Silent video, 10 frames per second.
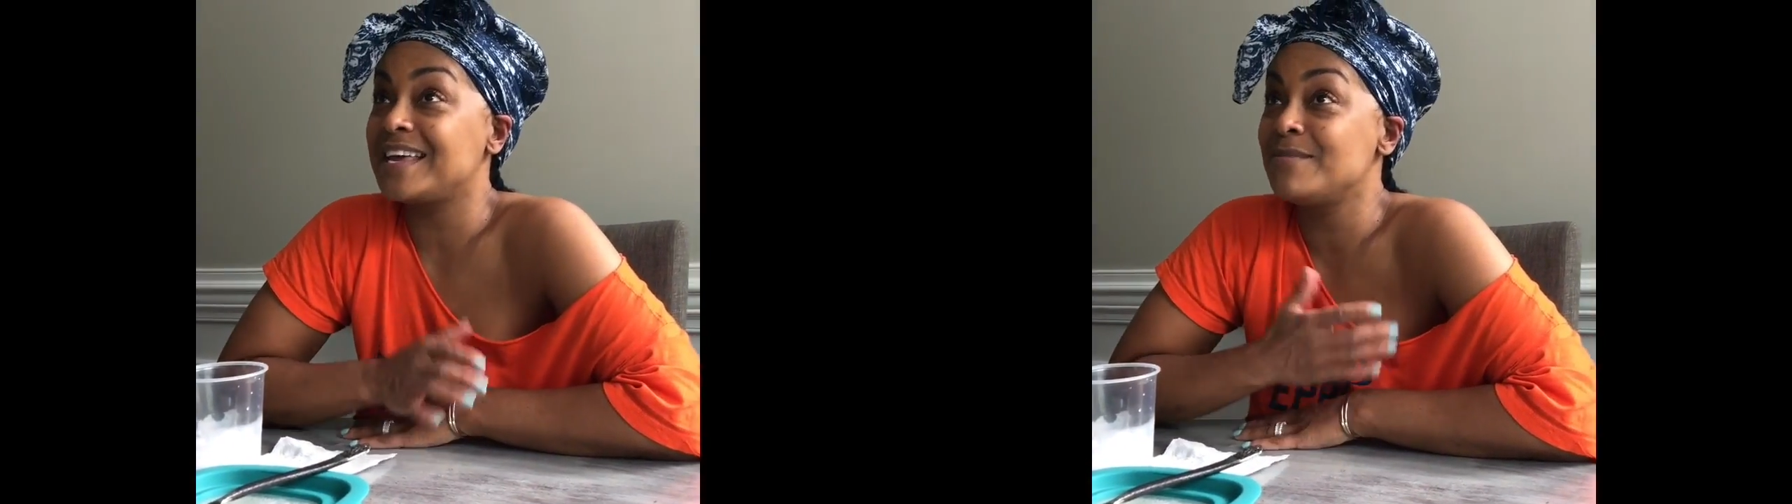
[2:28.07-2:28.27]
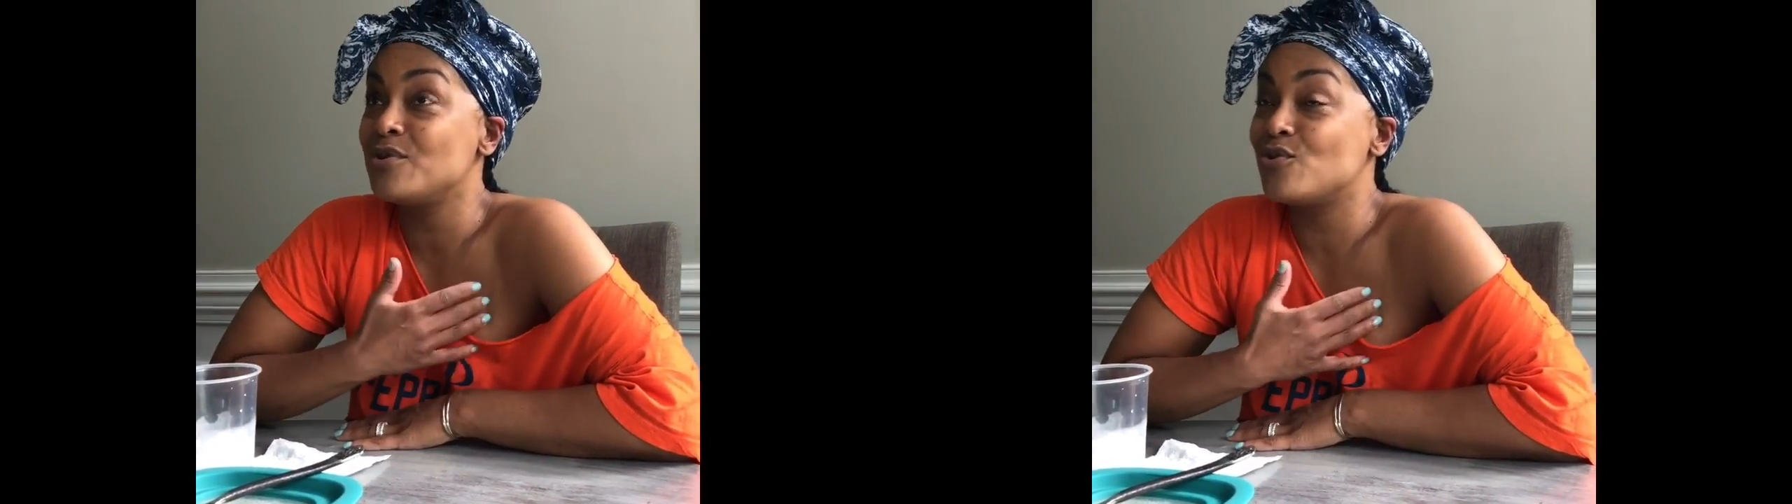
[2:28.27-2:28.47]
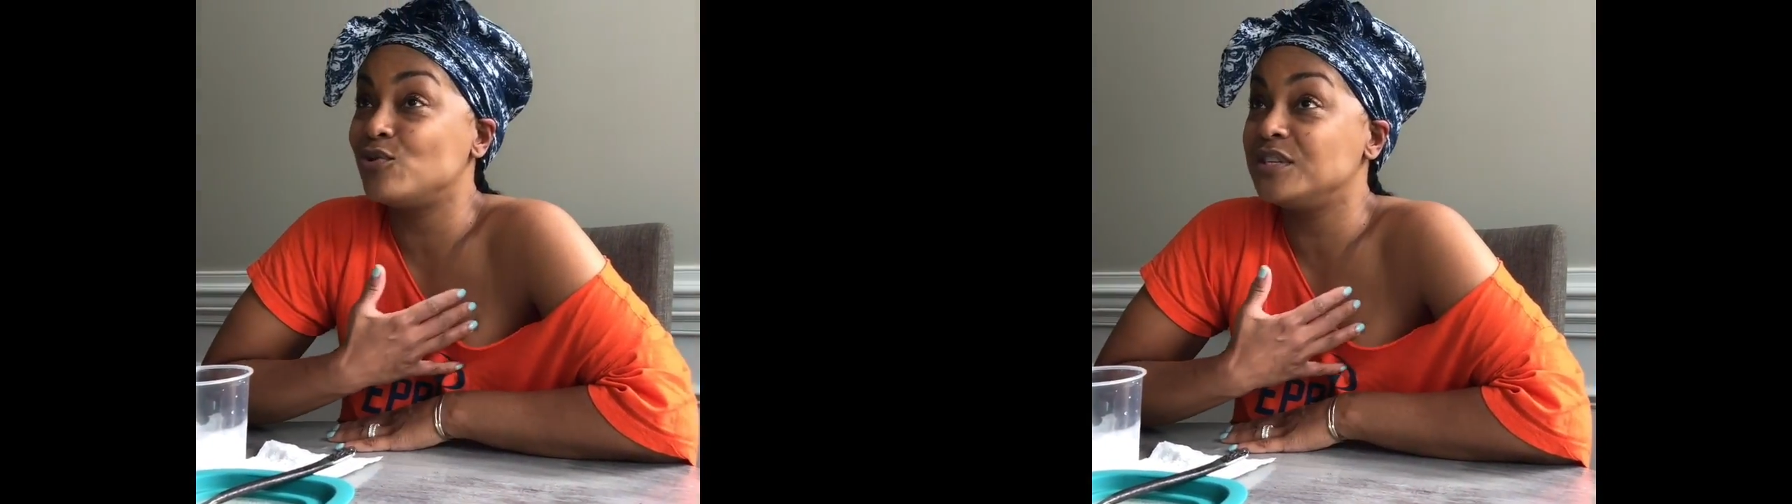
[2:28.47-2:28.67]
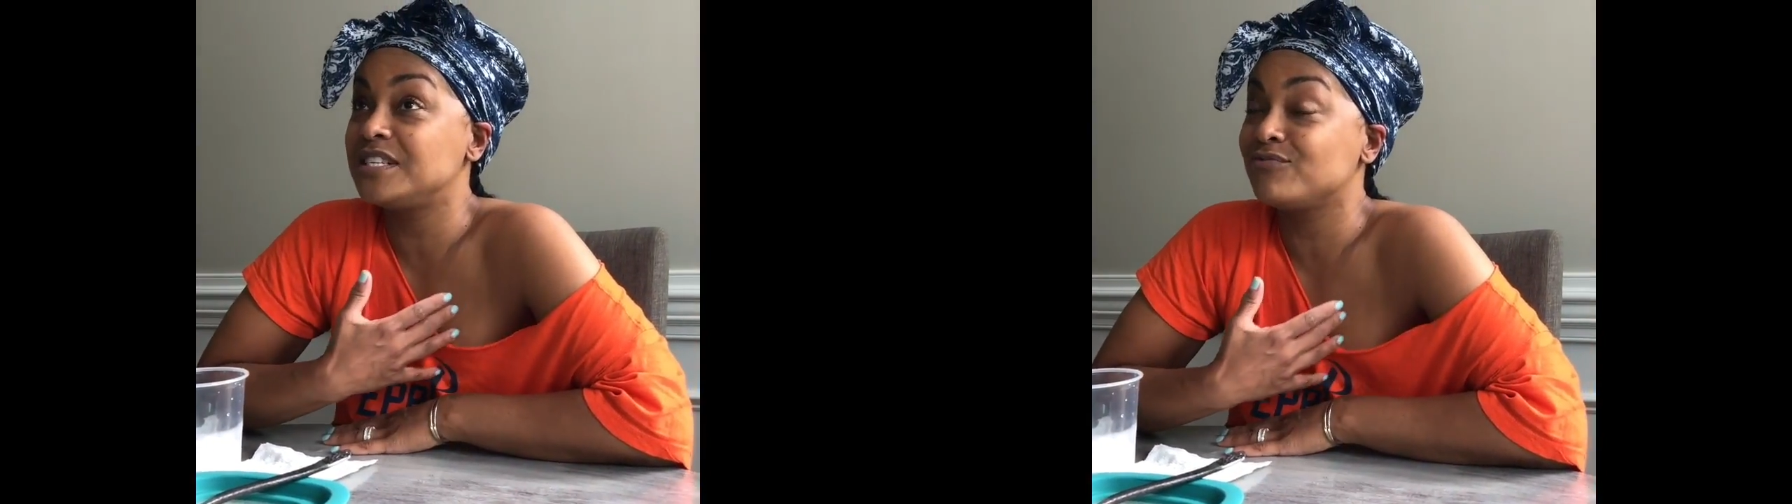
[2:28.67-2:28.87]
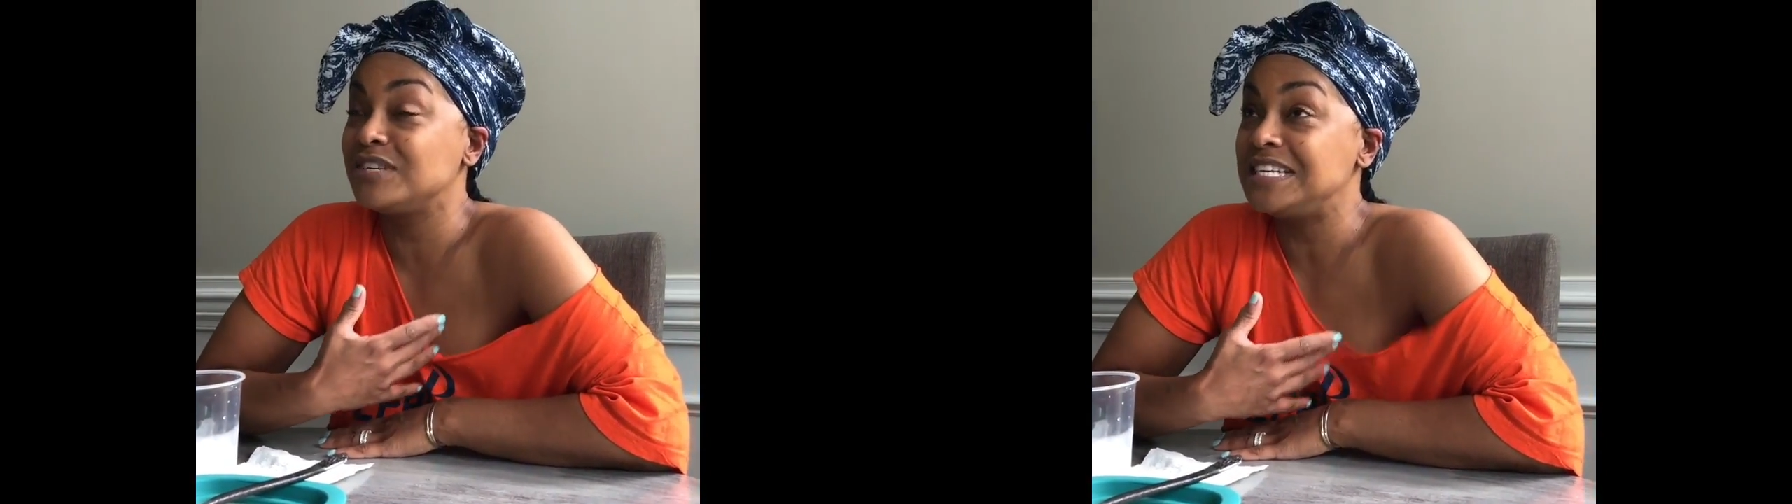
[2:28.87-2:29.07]
chemical
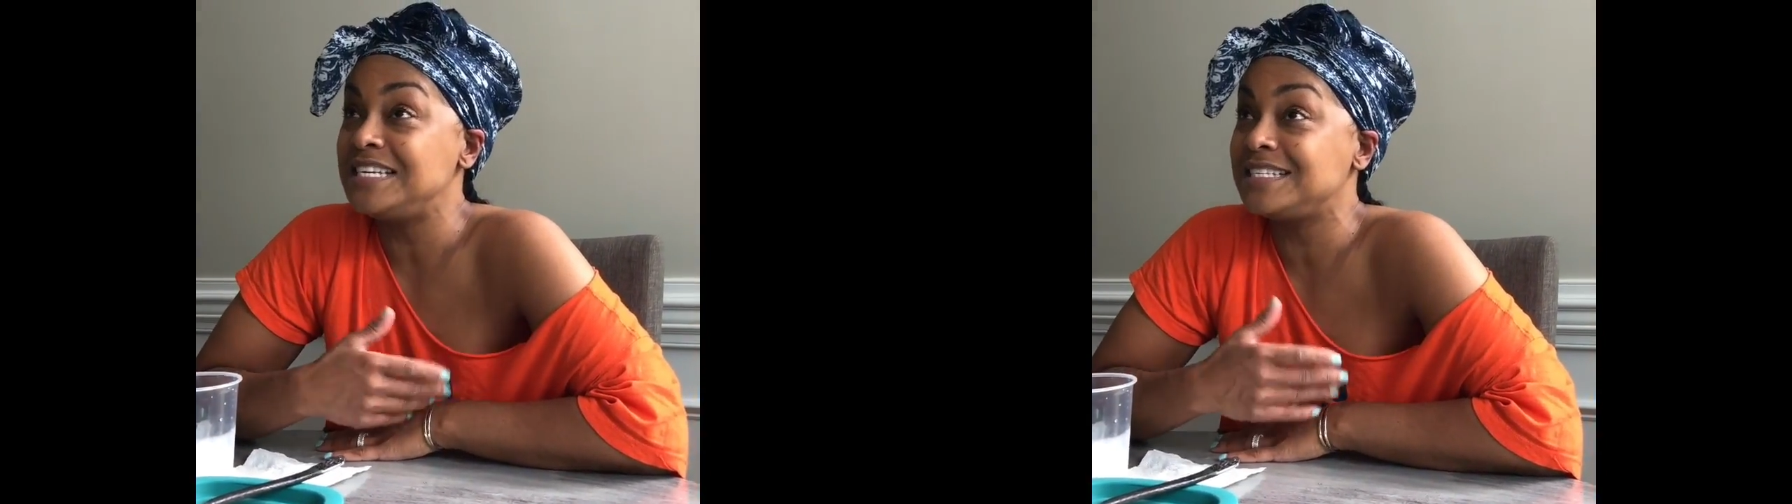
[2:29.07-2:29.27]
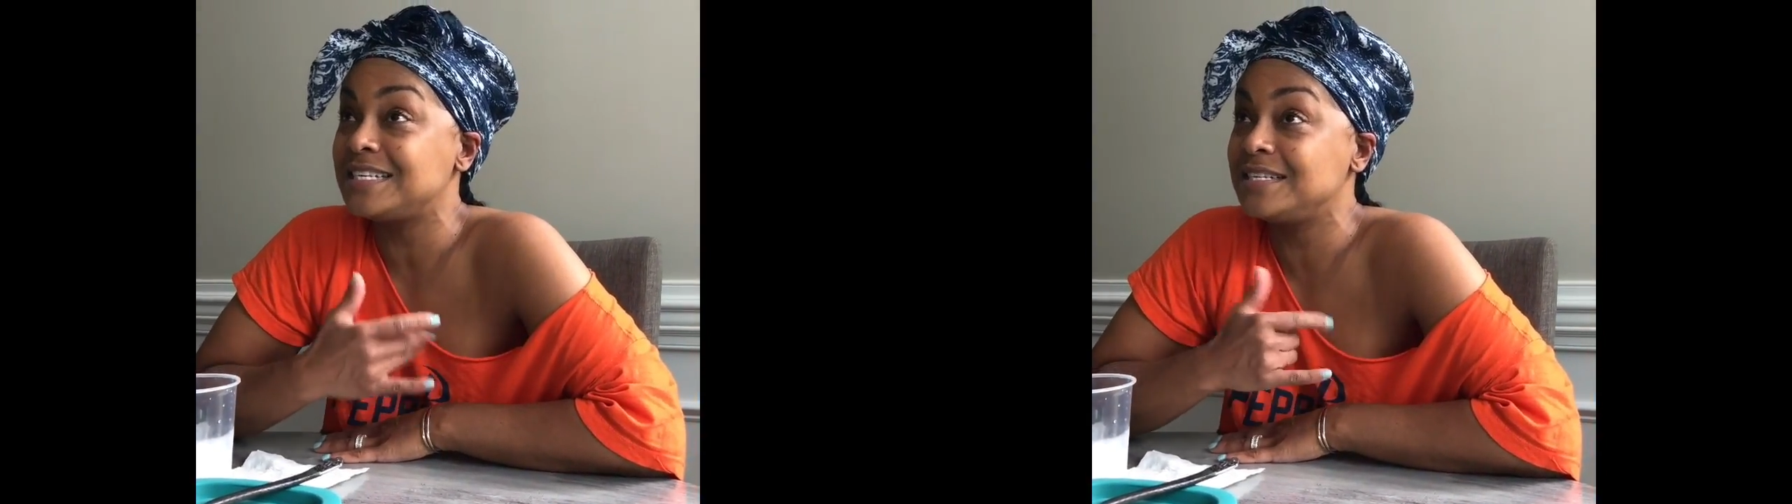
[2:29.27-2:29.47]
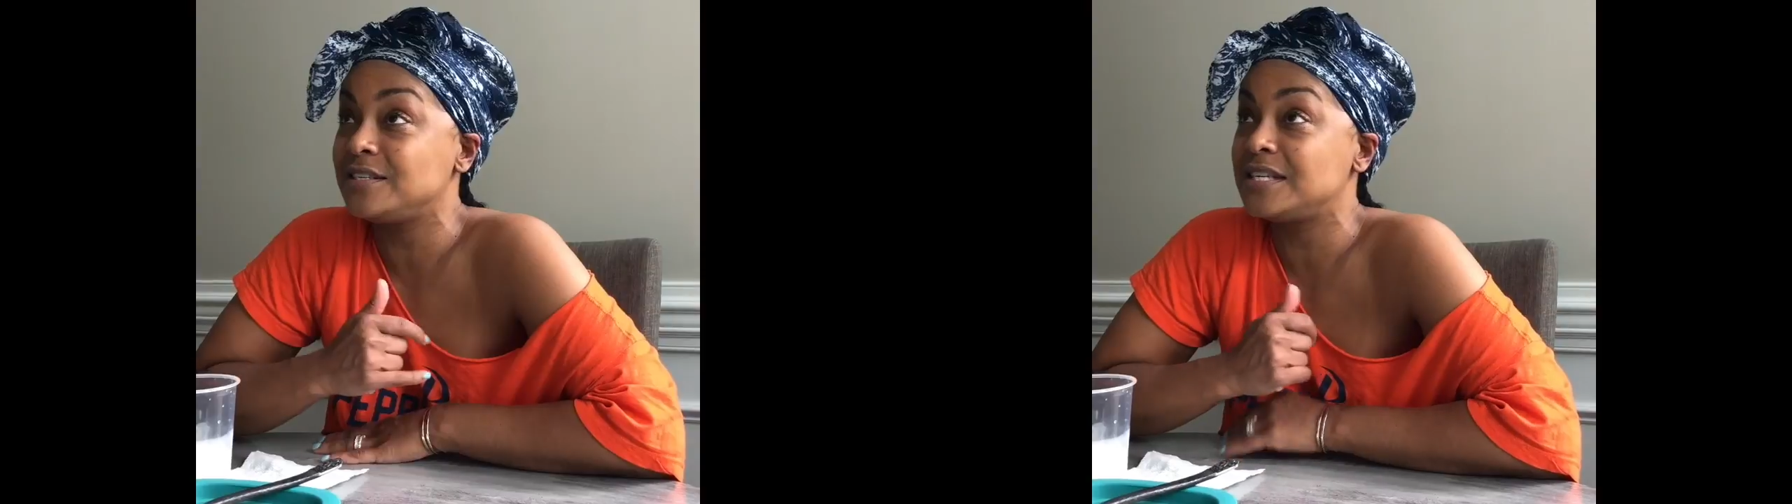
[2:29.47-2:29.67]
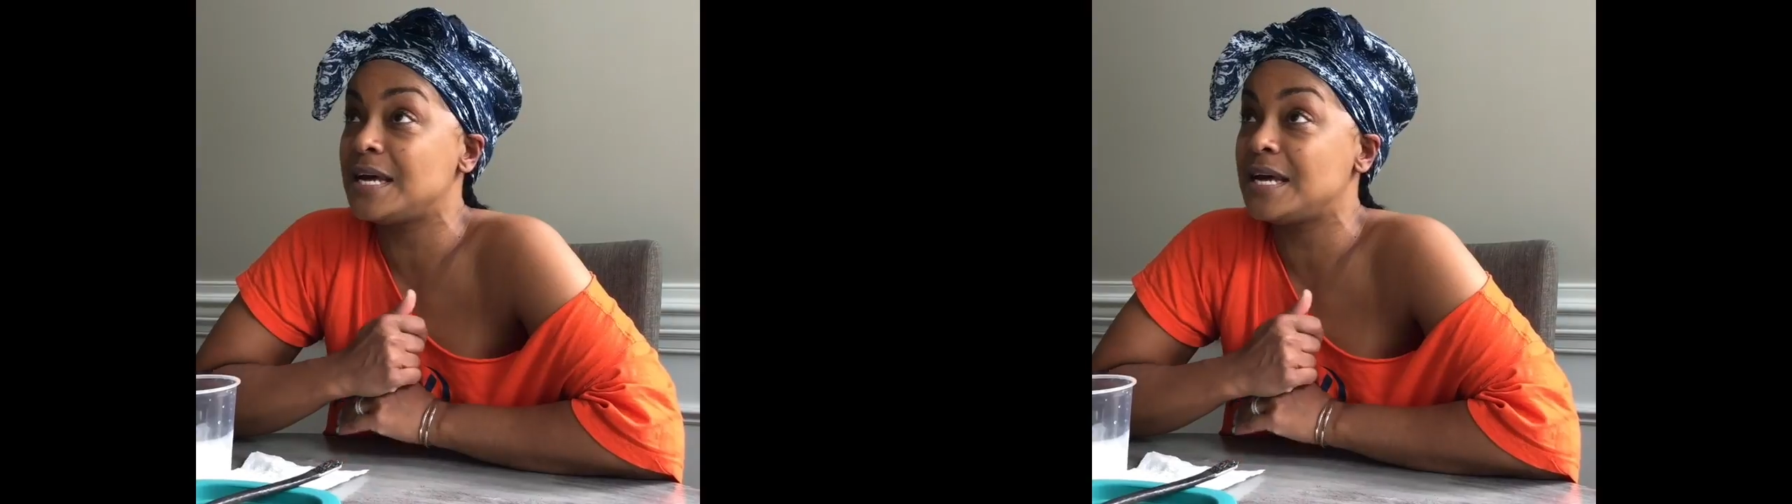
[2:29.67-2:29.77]
is released into